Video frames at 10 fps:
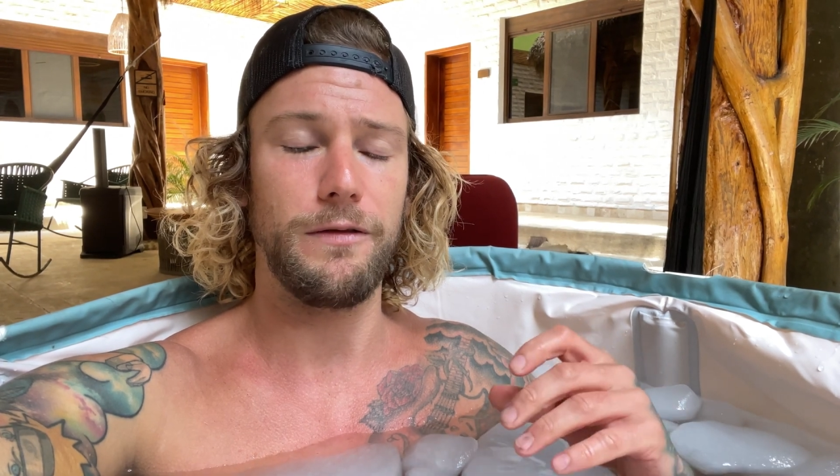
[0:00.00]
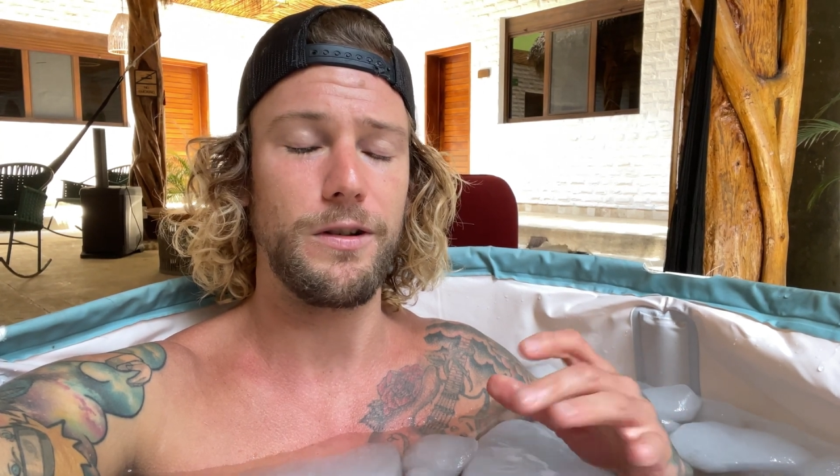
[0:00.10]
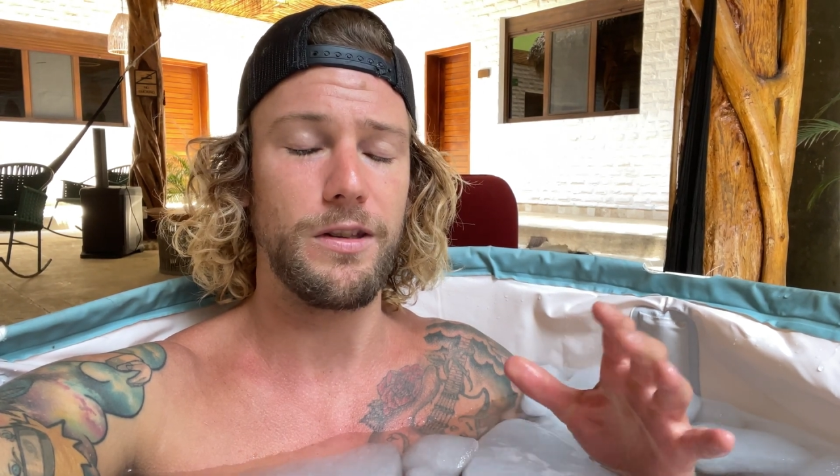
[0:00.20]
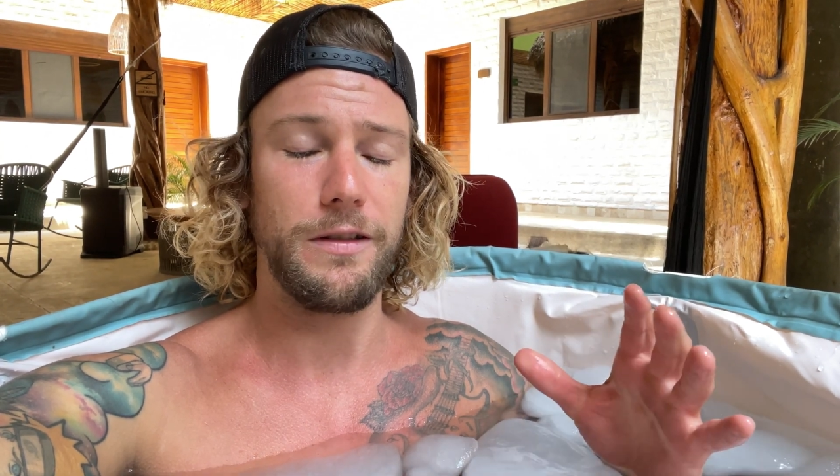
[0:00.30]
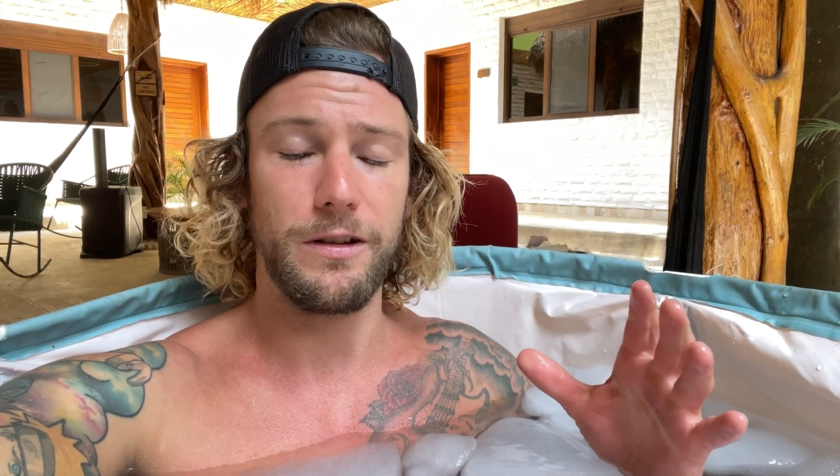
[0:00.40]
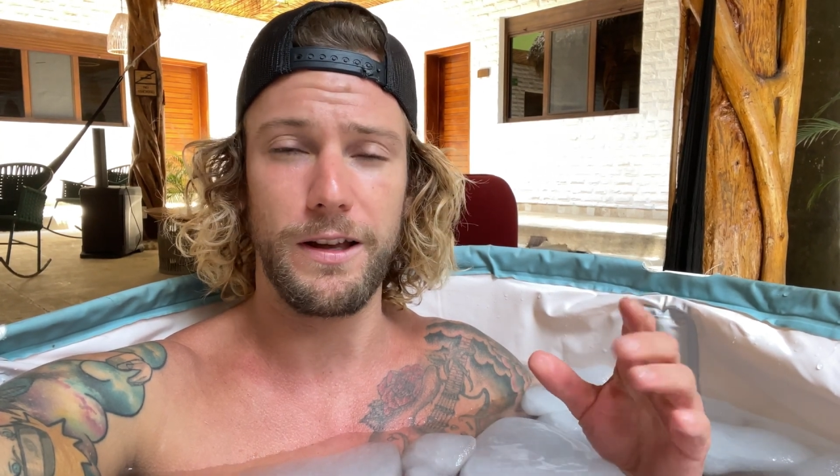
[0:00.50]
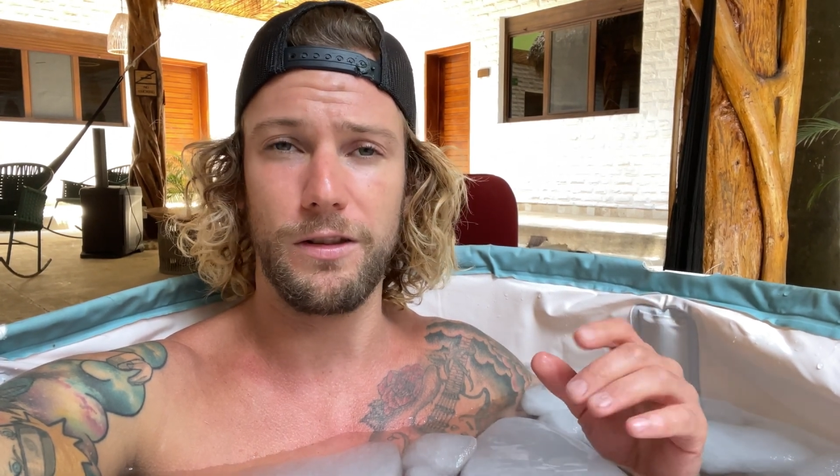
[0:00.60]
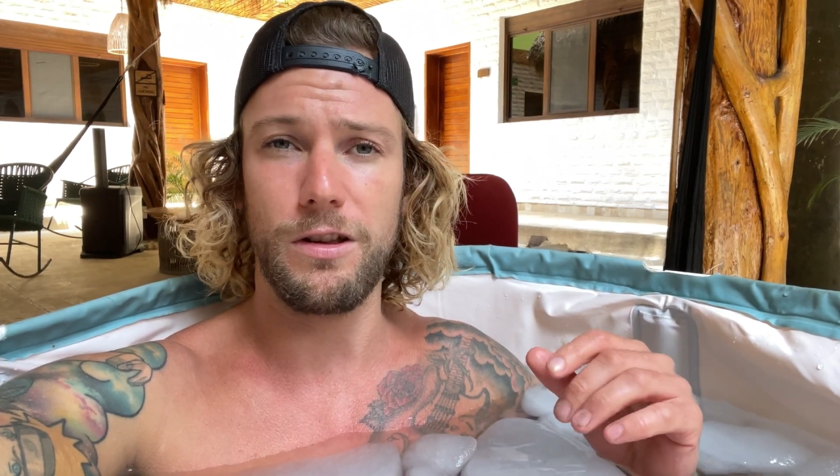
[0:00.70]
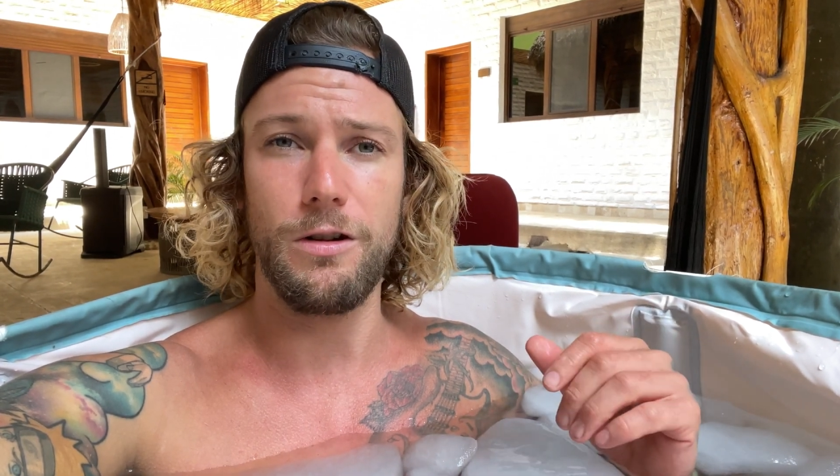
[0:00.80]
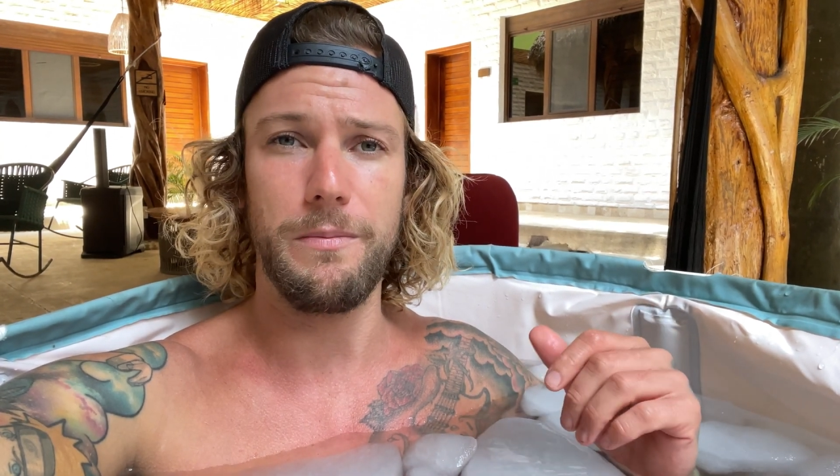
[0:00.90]
There's other things
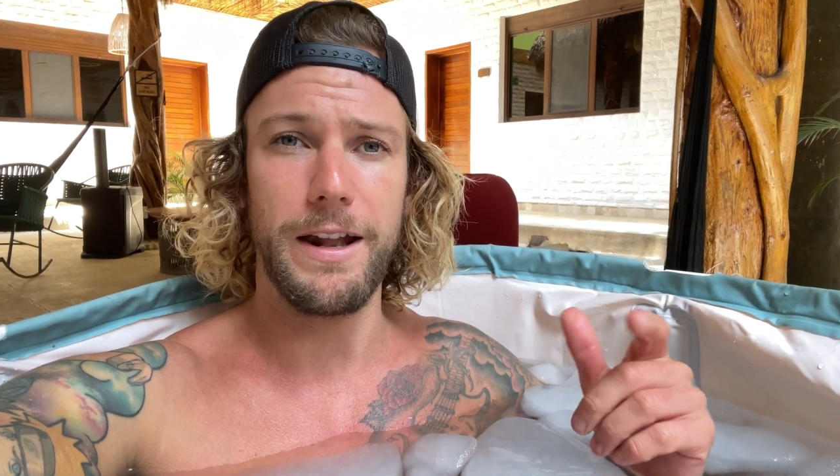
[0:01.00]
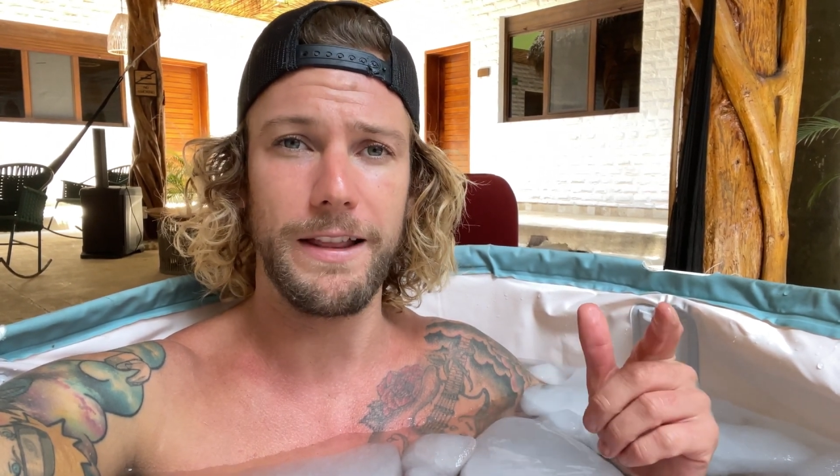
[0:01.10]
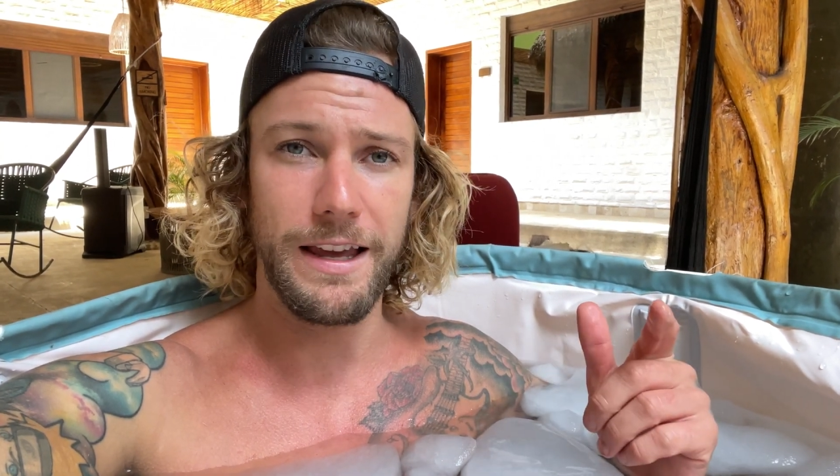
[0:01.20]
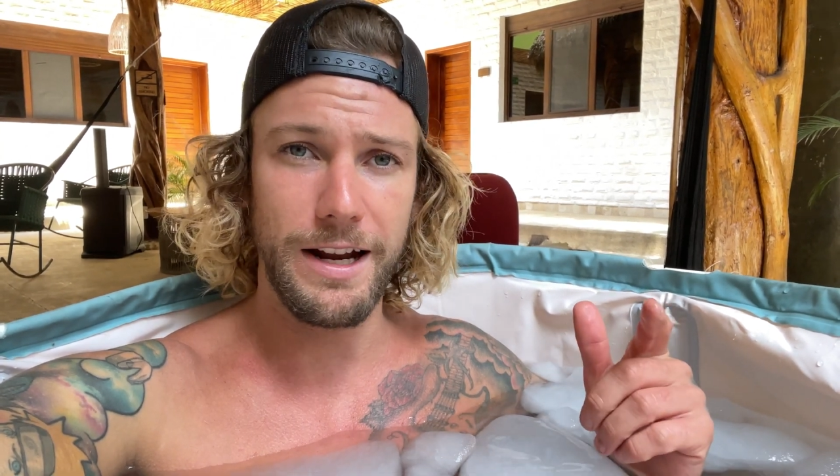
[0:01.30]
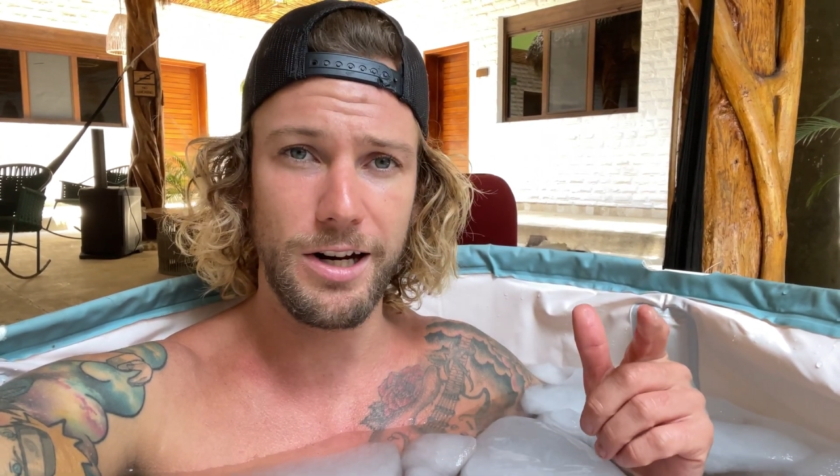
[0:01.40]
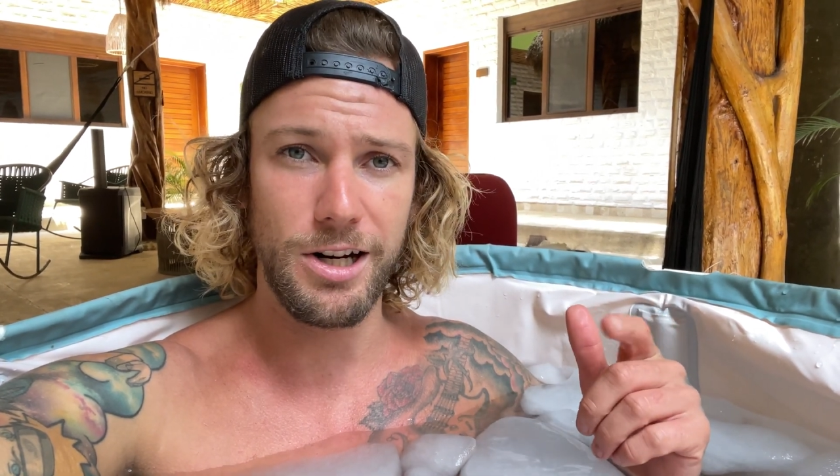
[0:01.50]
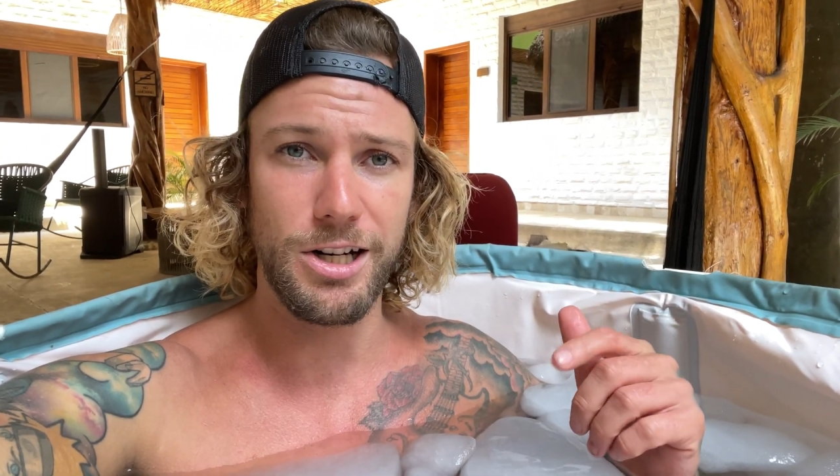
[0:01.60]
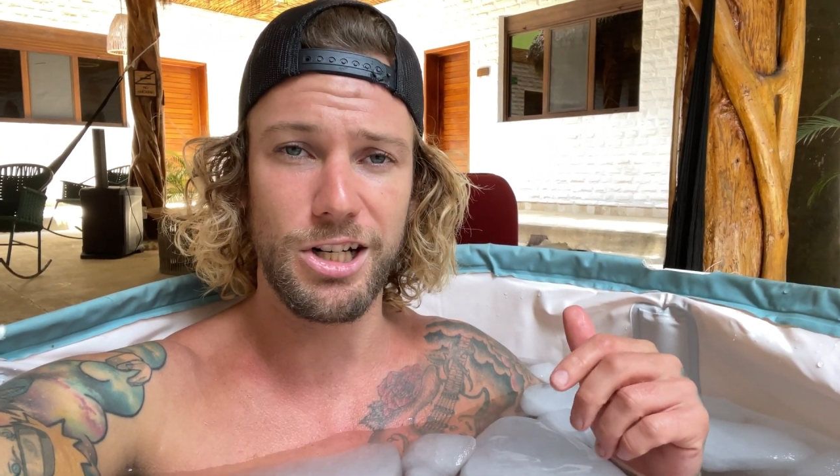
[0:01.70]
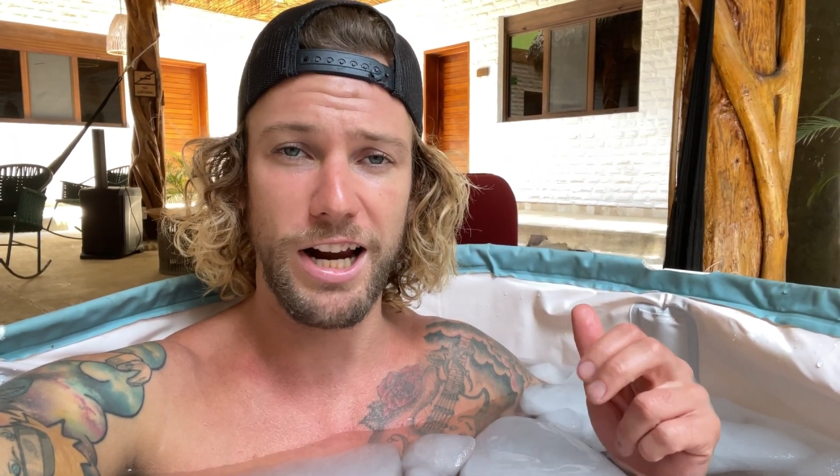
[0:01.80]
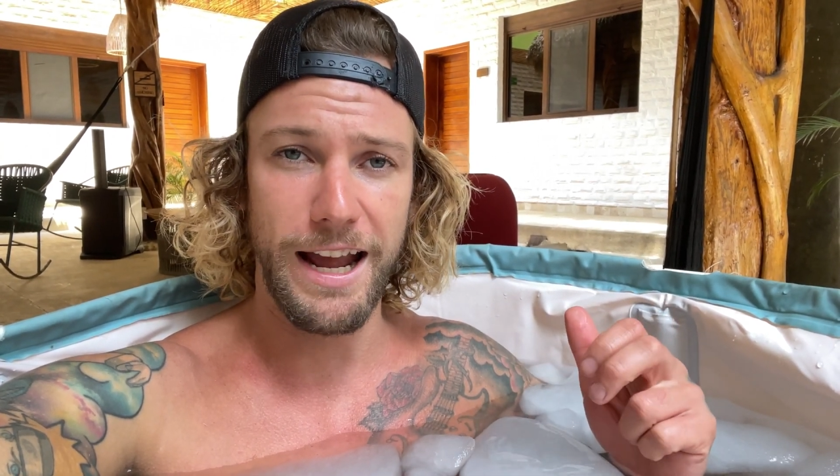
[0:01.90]
too,
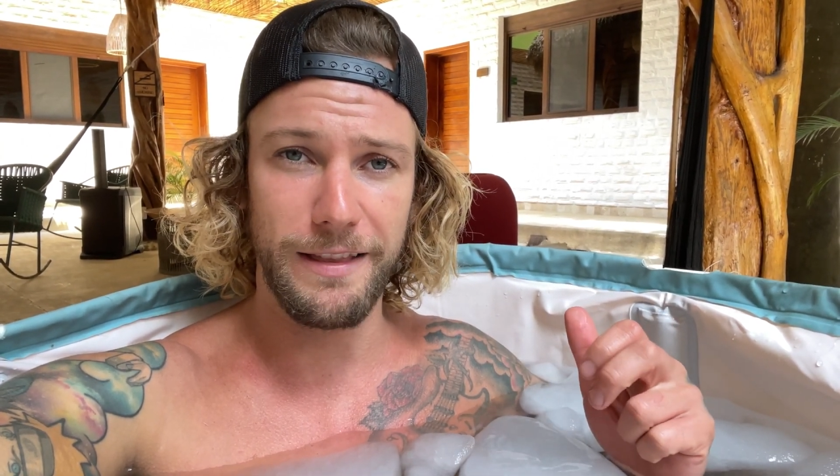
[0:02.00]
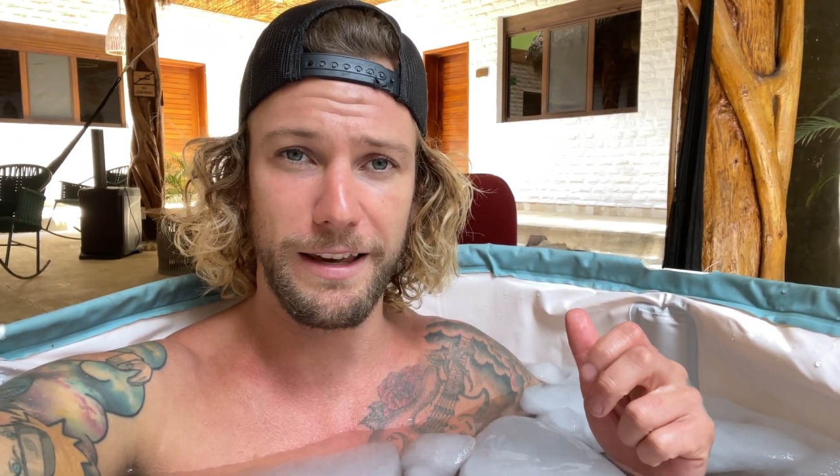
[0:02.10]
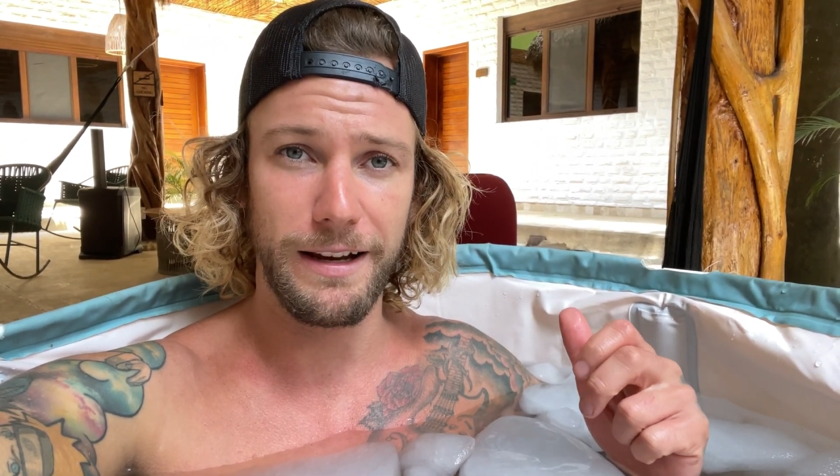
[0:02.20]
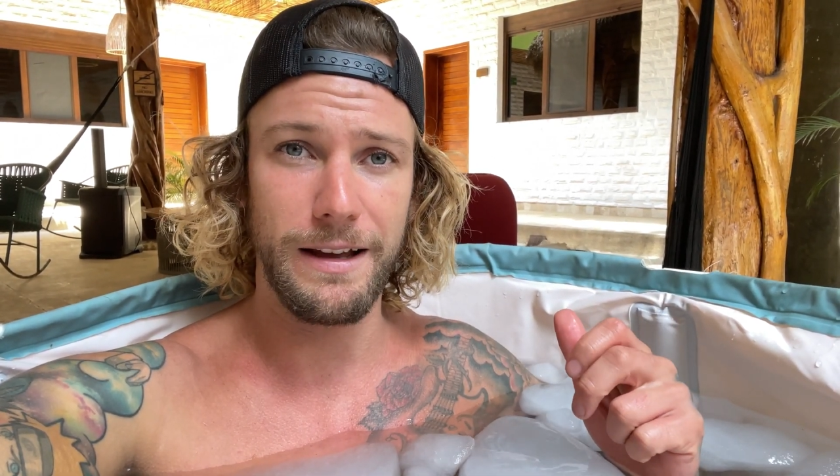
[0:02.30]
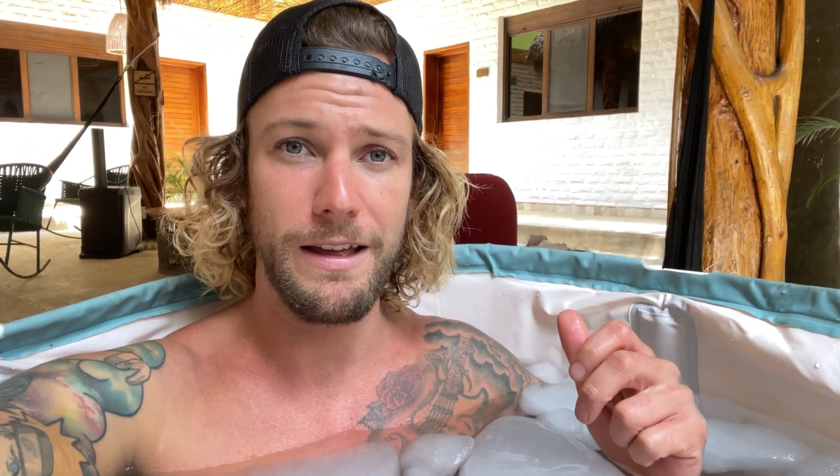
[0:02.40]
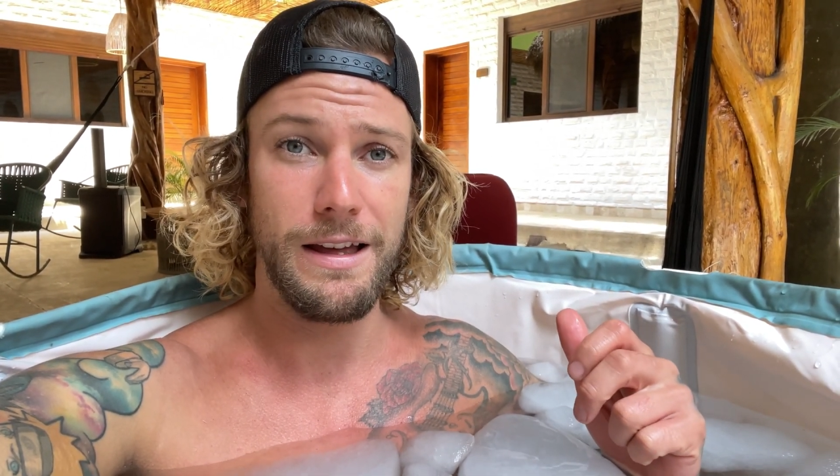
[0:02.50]
meditation, chanting,